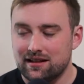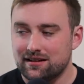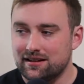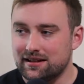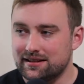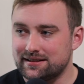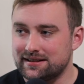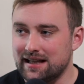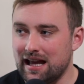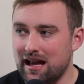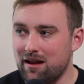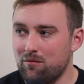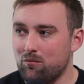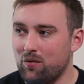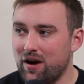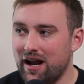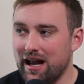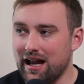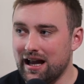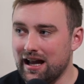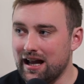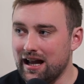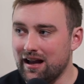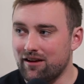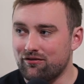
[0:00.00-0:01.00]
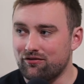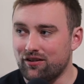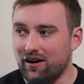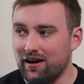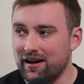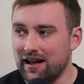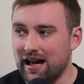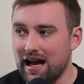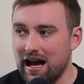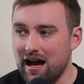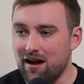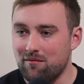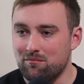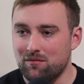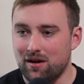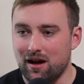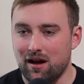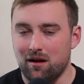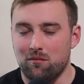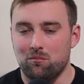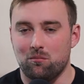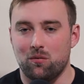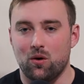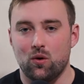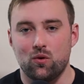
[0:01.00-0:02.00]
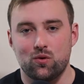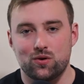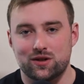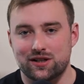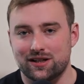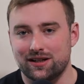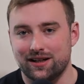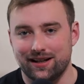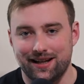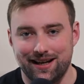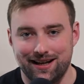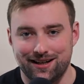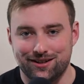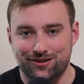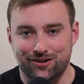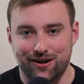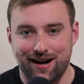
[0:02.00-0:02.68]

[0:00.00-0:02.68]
The same way, if I am emotionally